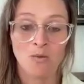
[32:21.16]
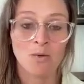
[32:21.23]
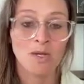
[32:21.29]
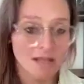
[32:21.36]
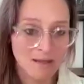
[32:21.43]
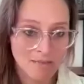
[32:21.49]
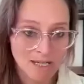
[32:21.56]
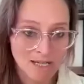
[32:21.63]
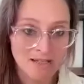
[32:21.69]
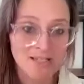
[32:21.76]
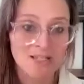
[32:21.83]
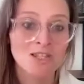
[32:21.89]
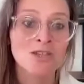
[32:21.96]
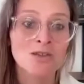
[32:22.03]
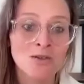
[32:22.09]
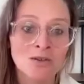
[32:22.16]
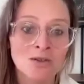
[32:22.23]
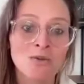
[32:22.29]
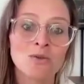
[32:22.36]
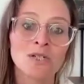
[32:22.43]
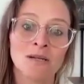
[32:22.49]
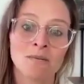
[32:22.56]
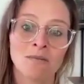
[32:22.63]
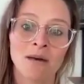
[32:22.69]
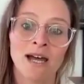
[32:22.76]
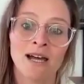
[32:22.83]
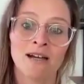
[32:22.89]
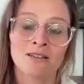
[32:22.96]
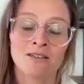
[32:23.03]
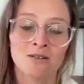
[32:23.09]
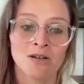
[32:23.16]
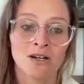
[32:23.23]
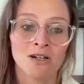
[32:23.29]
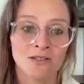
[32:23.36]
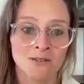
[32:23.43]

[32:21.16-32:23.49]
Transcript: we can make a huge impact through our